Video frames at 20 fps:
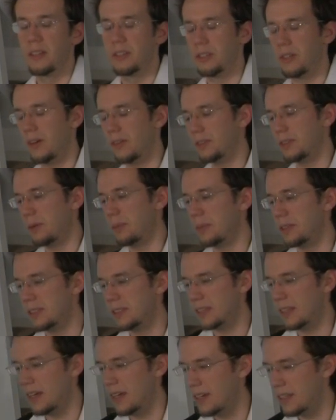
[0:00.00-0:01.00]
So if
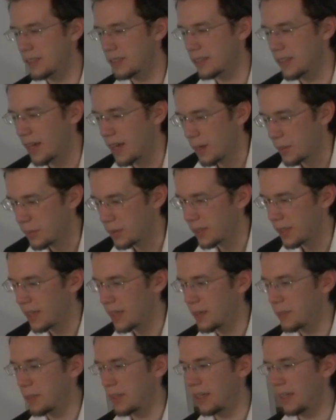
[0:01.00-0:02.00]
someone says,
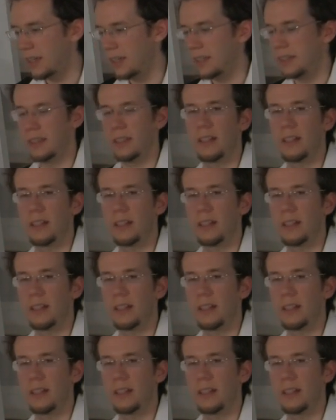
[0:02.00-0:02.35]
play me